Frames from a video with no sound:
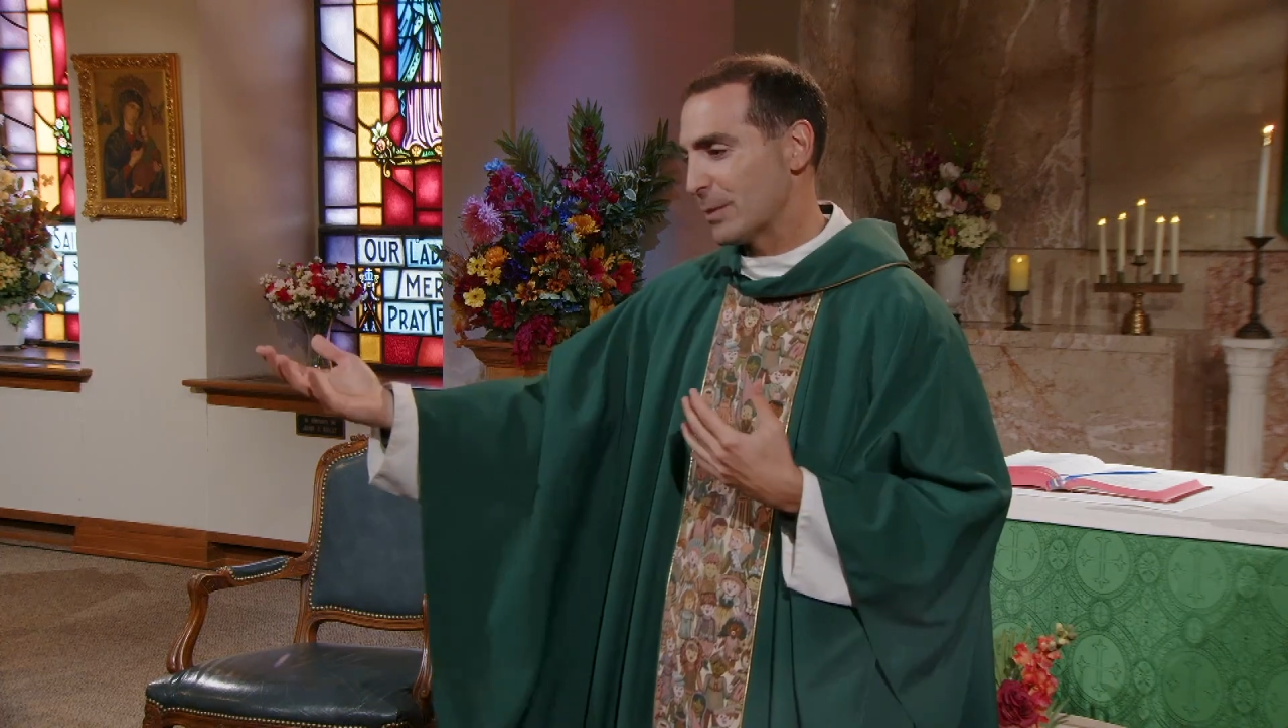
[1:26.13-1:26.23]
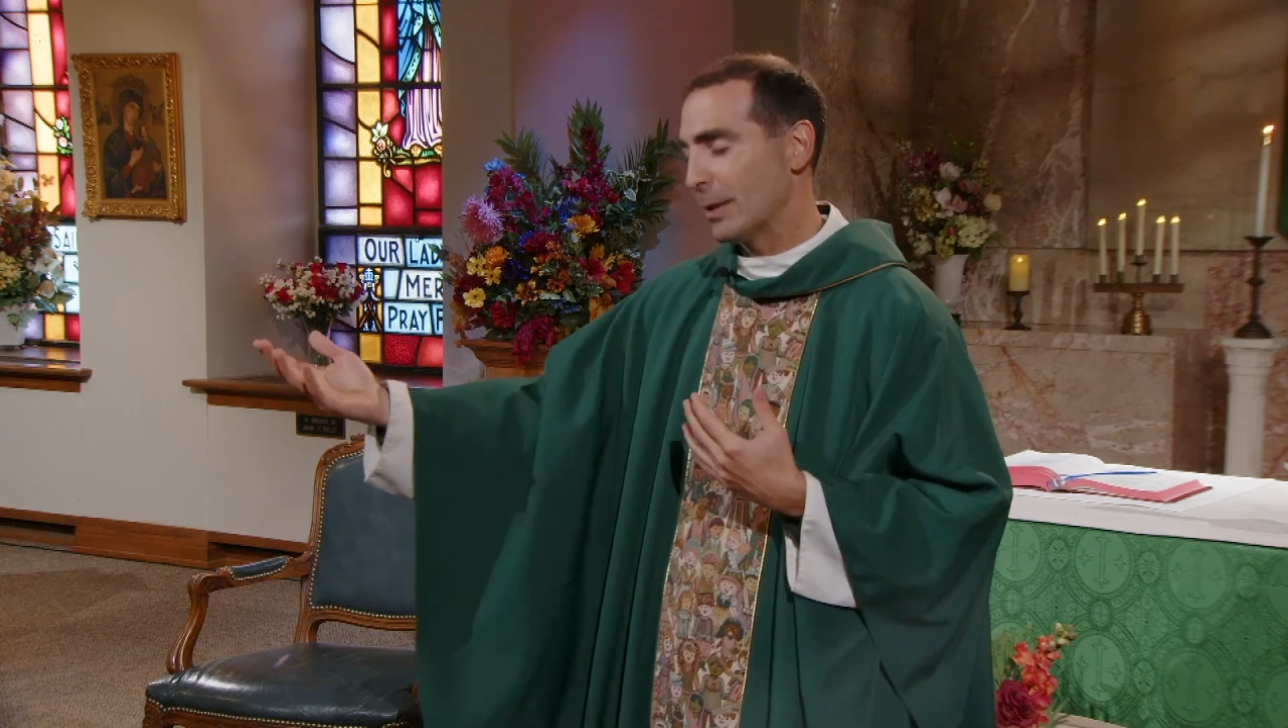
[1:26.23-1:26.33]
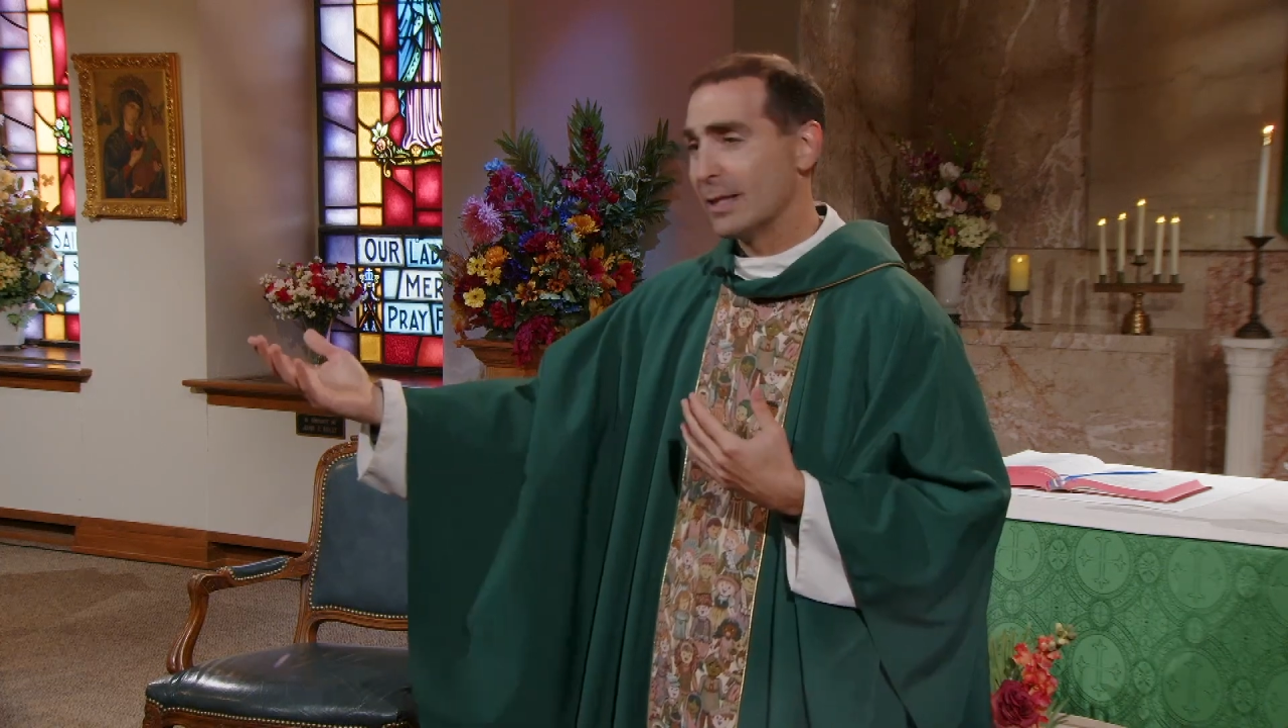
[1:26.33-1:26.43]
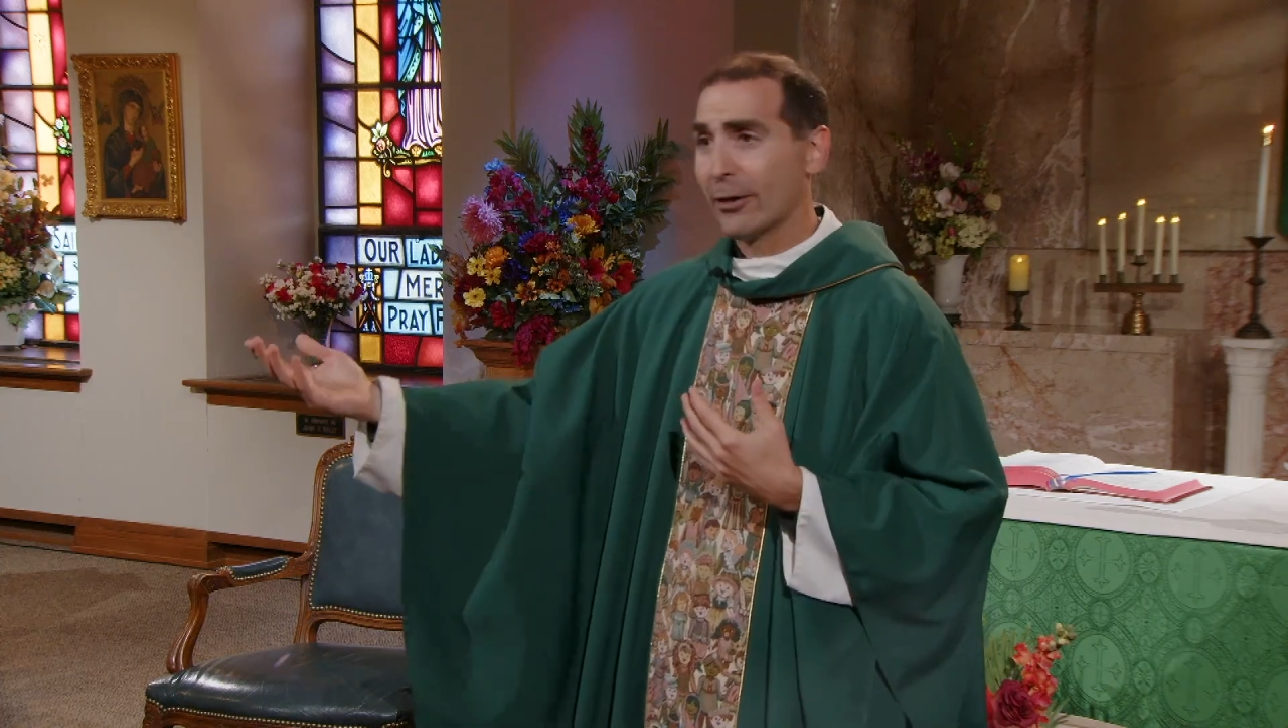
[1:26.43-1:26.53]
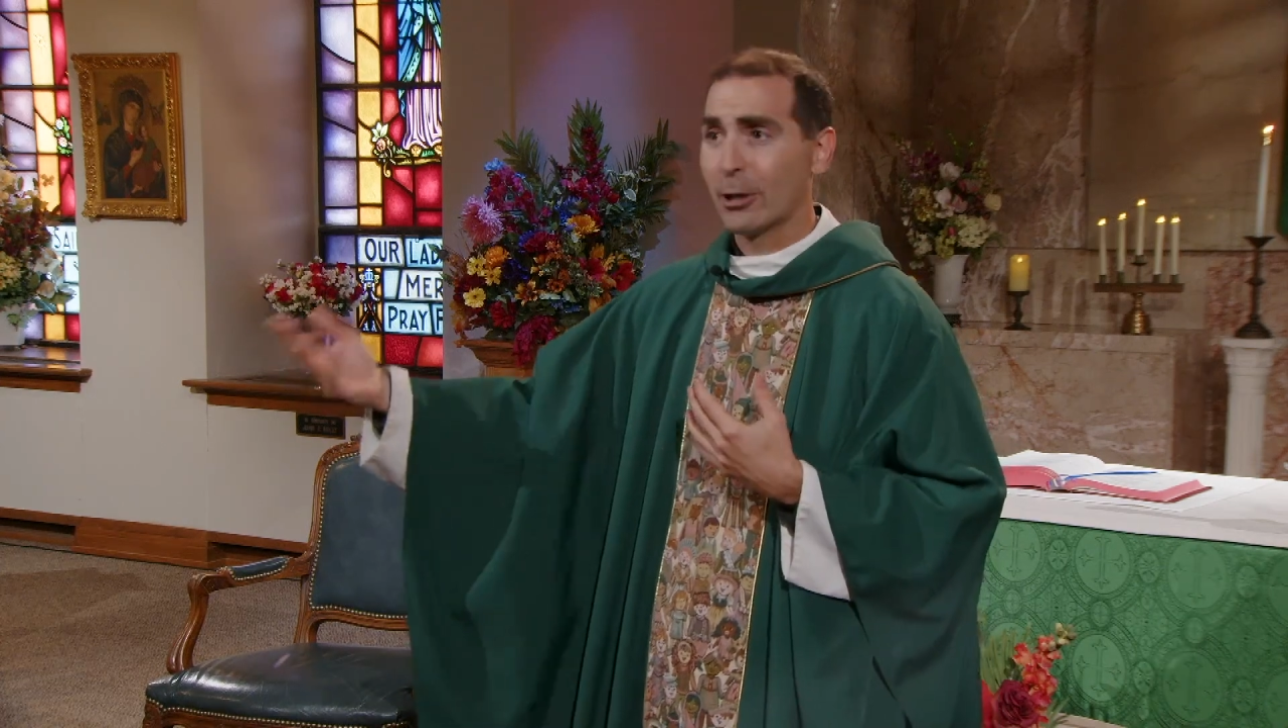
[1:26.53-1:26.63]
to be
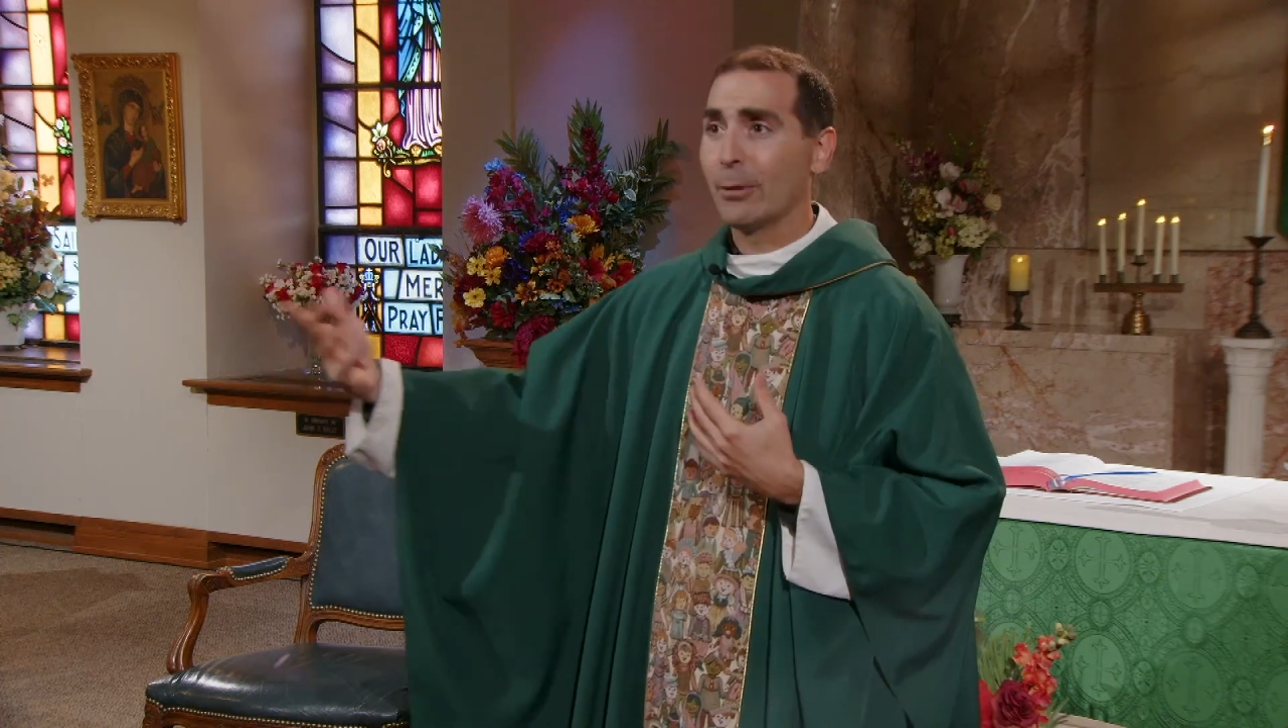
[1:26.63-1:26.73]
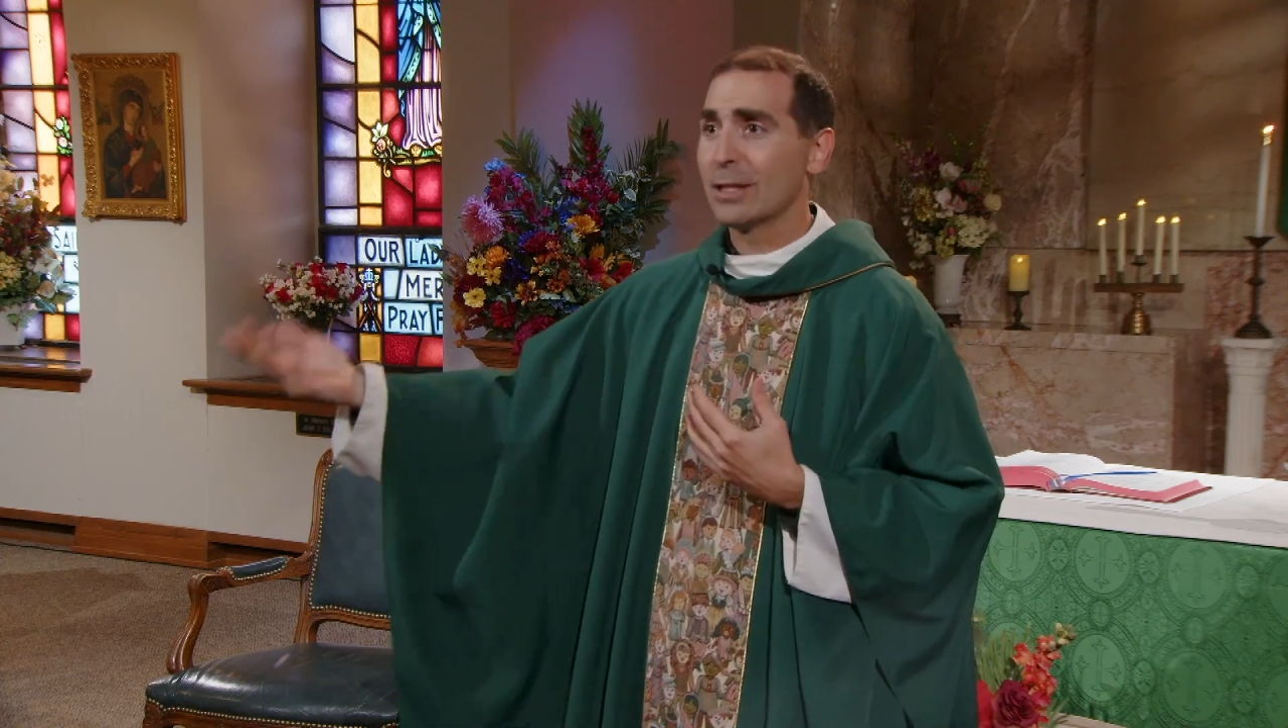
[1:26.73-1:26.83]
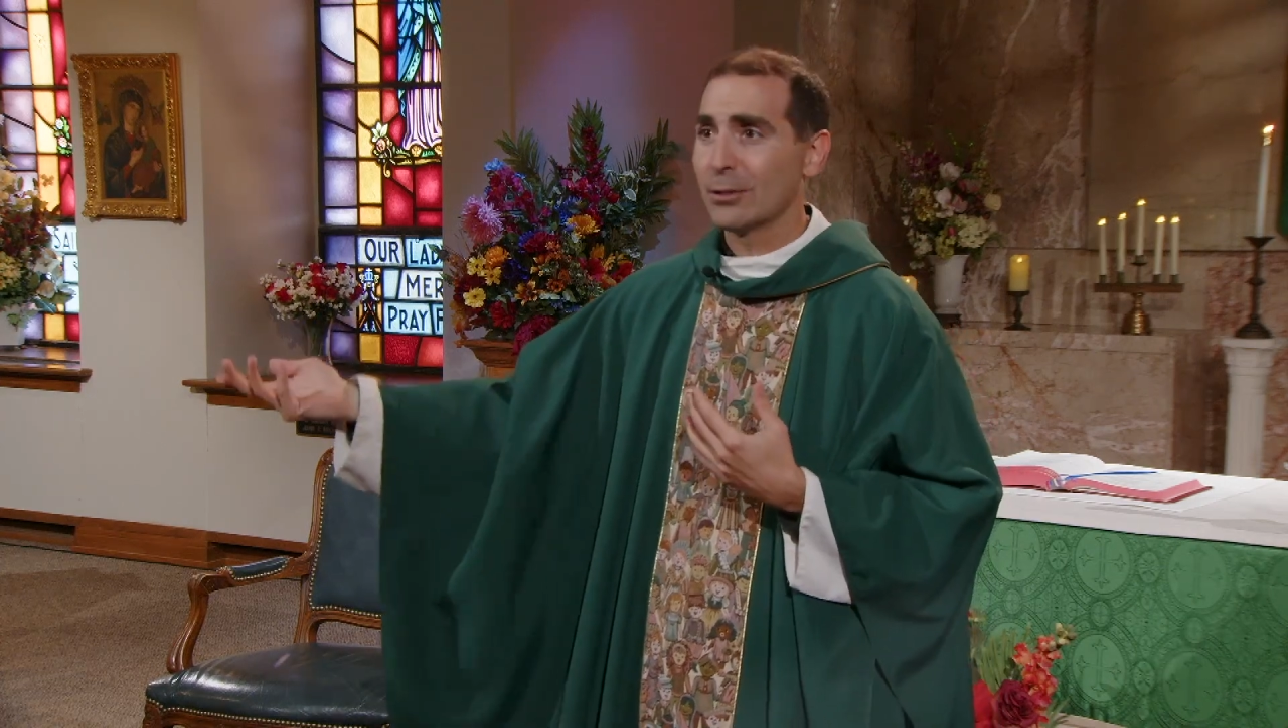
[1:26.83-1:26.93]
a Dairy Queen,